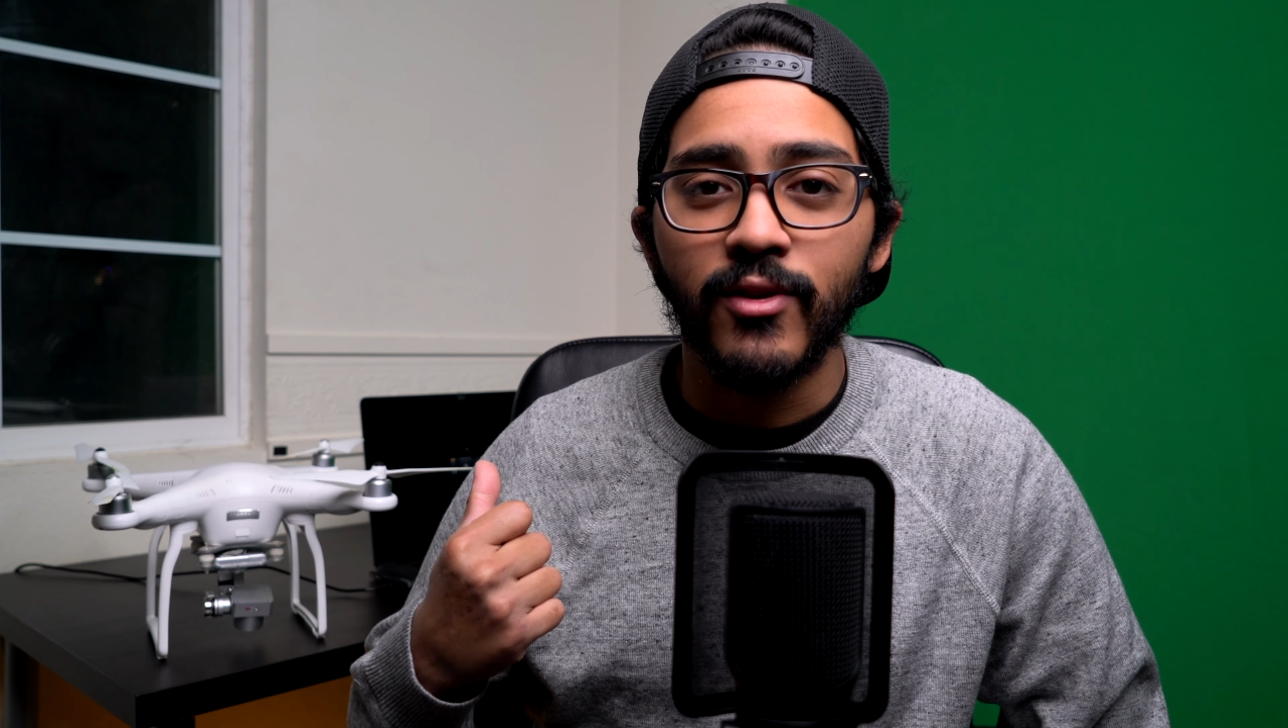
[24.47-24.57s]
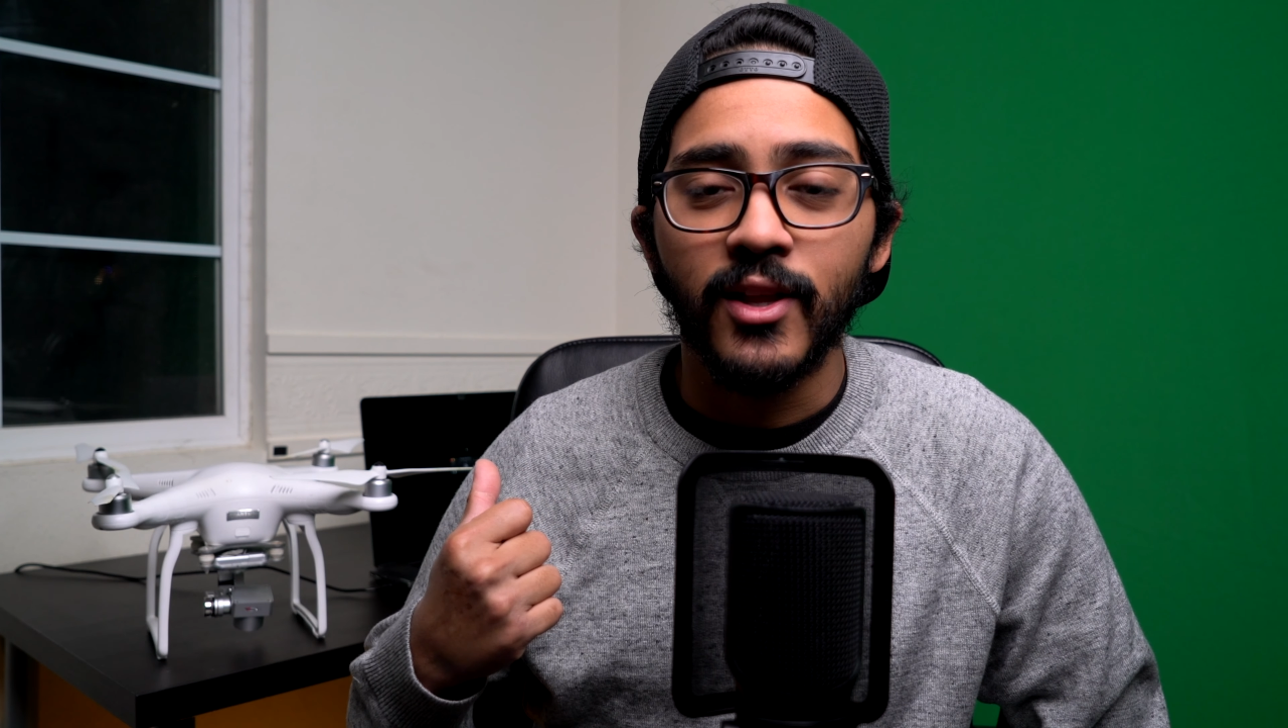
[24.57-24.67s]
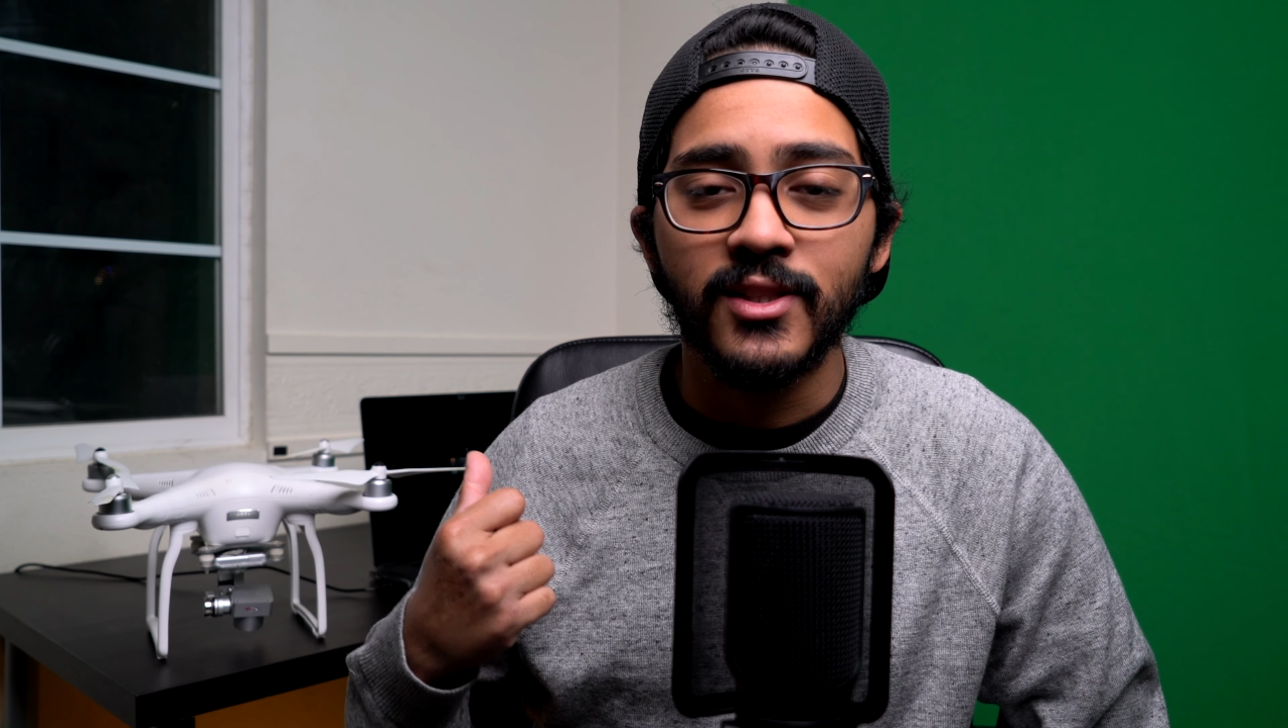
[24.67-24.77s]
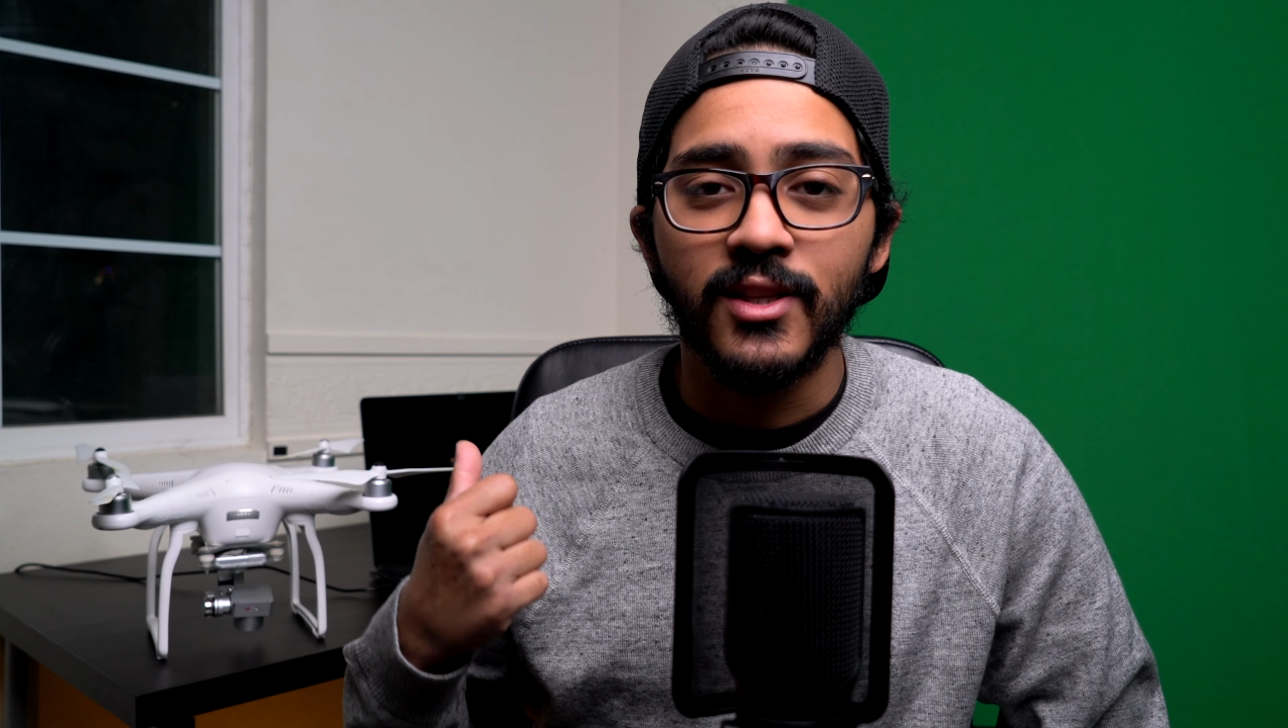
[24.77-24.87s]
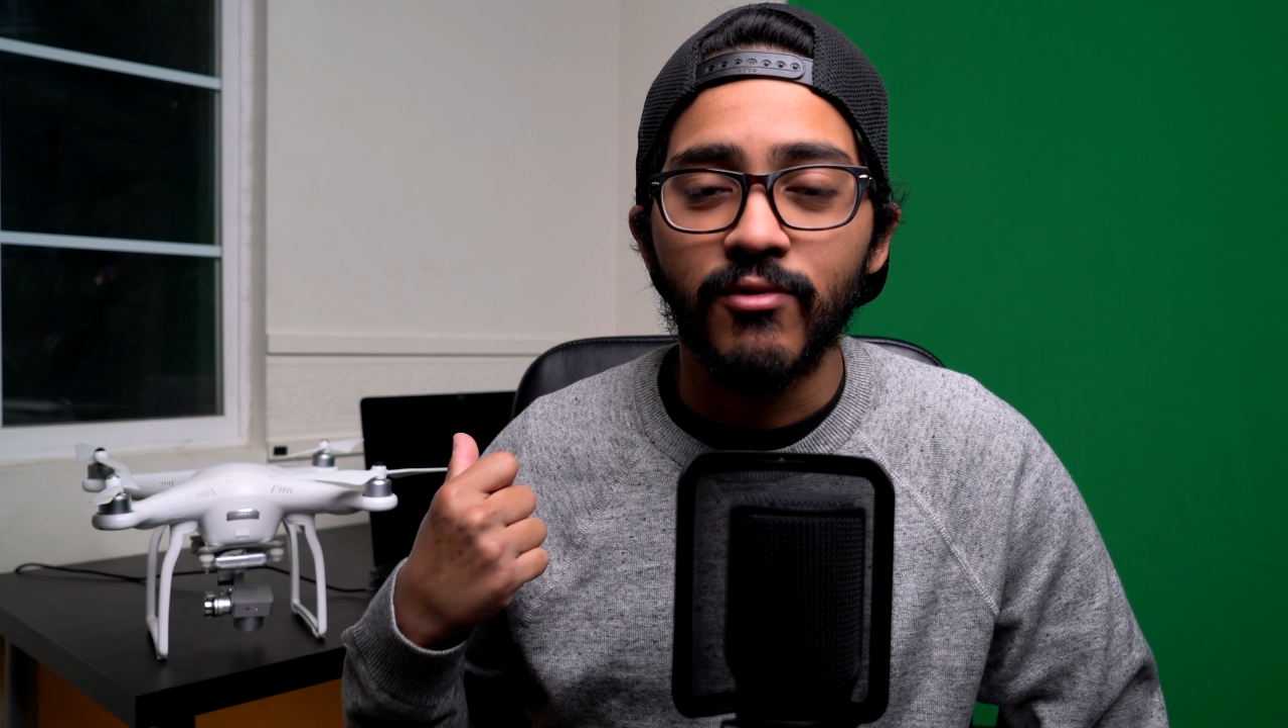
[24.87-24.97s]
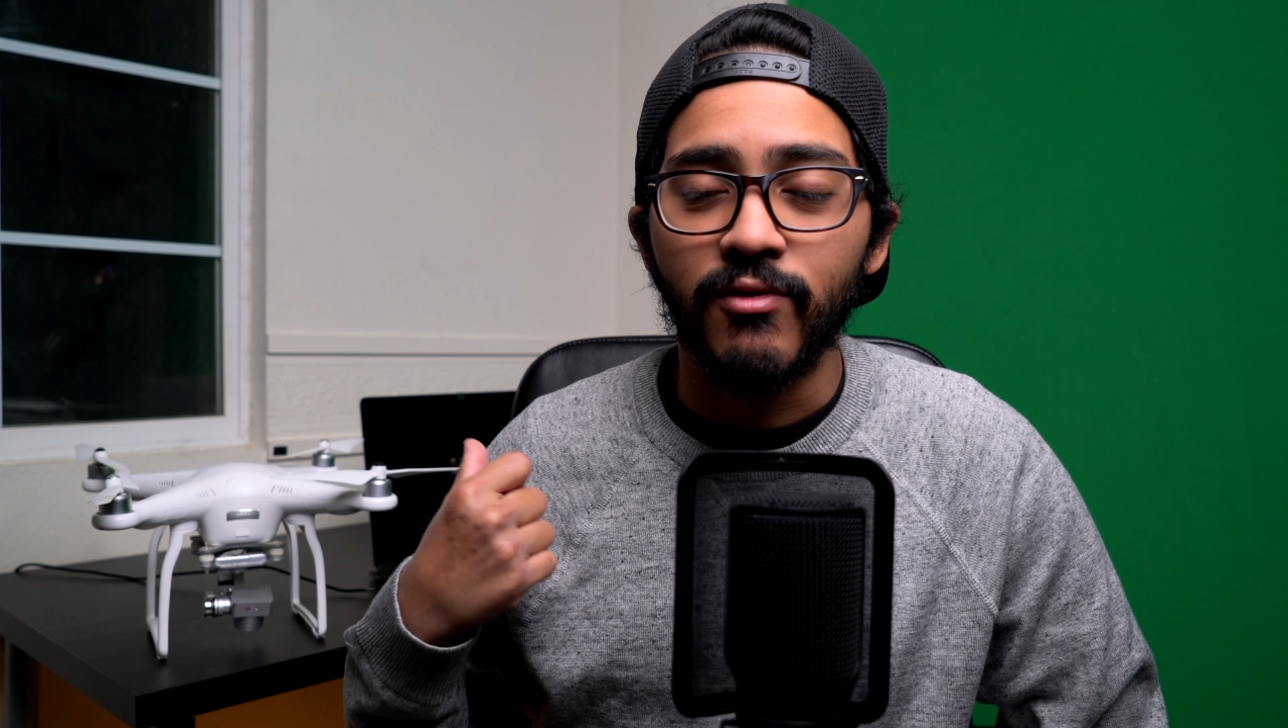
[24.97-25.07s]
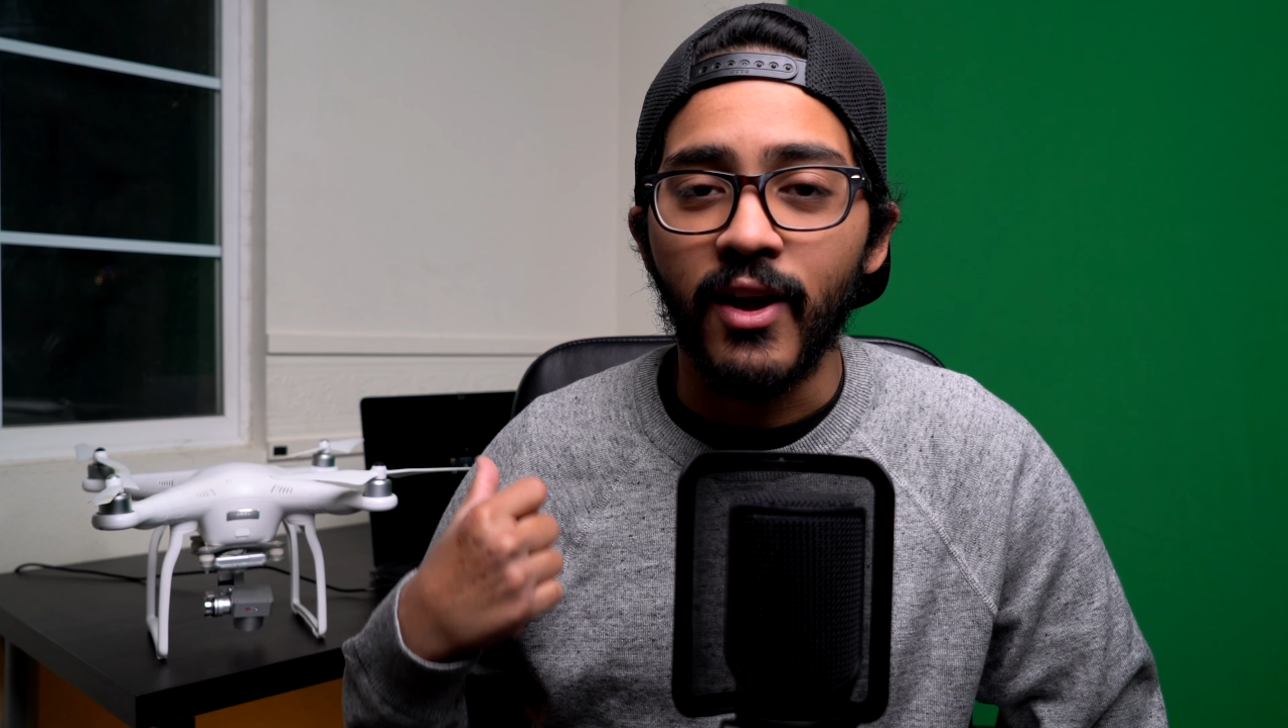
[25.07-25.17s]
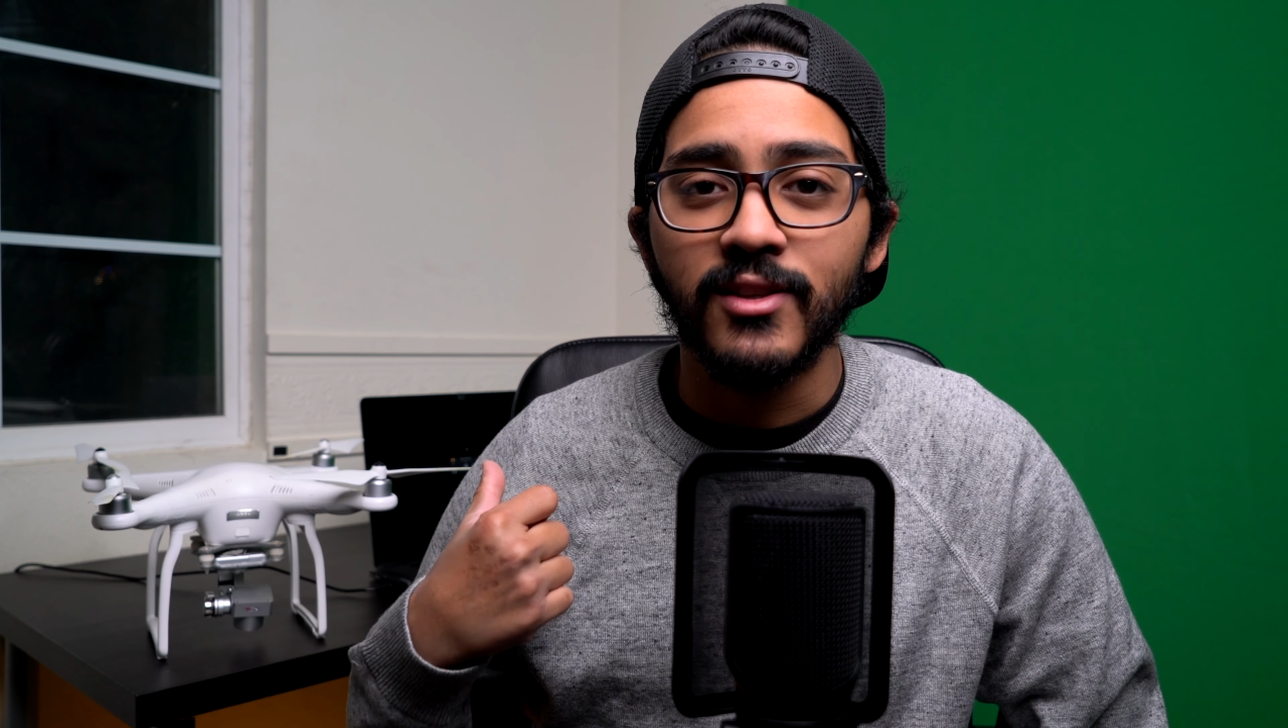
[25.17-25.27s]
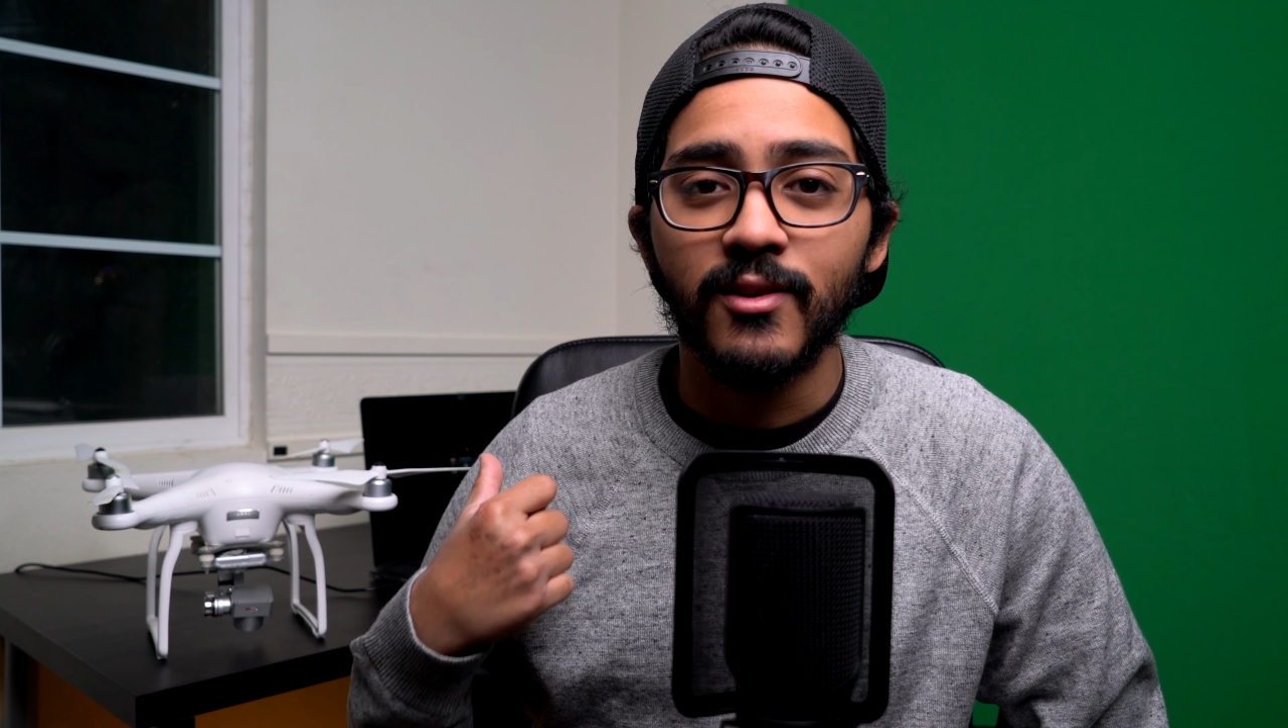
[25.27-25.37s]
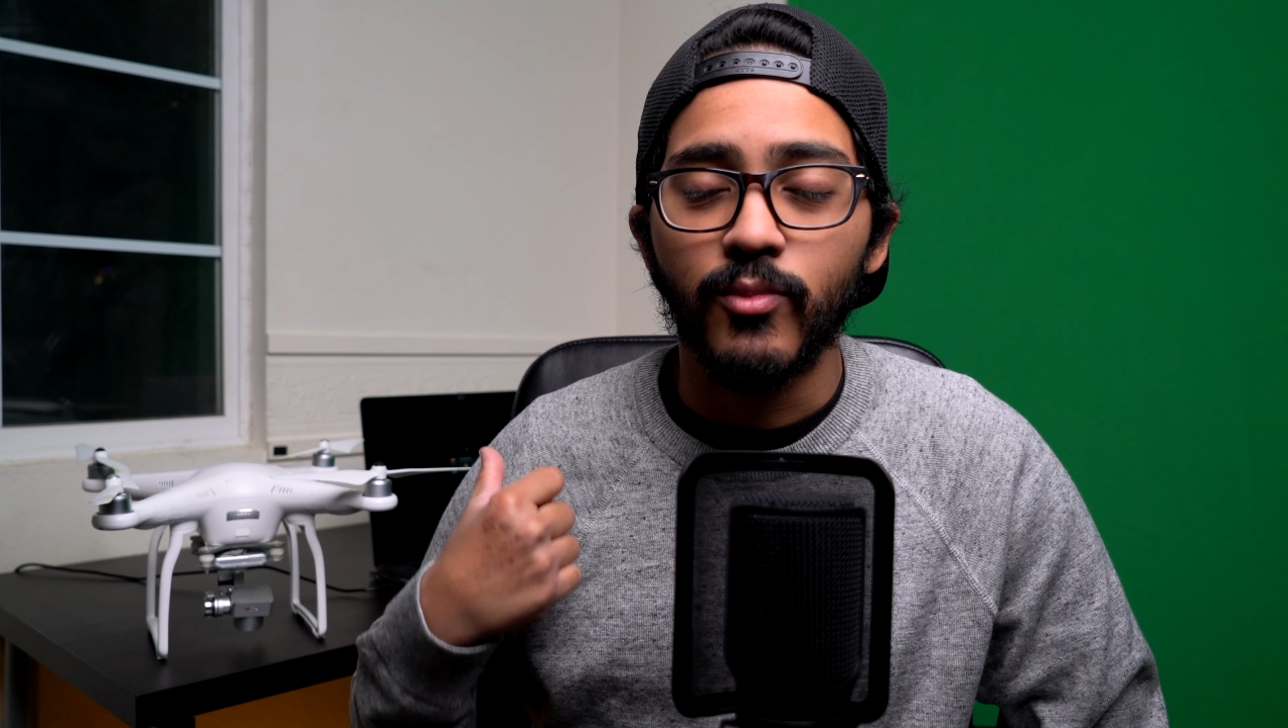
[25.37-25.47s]
That's the
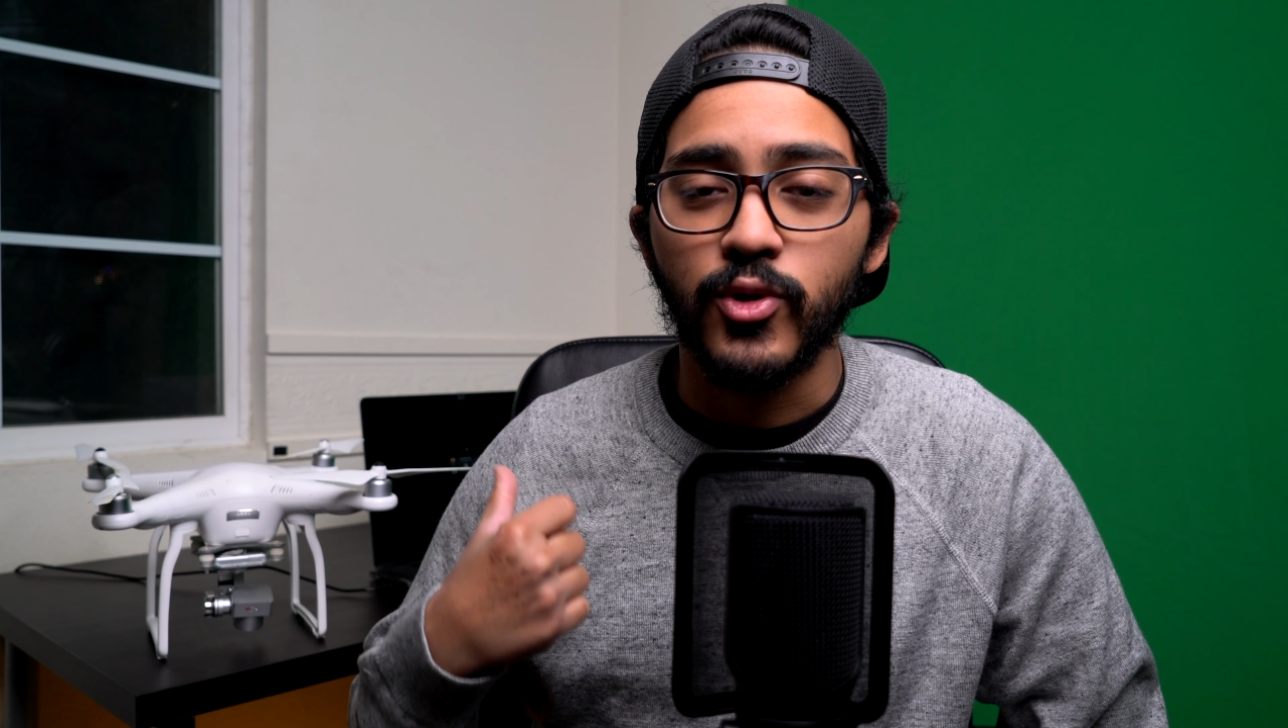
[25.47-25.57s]
Phantom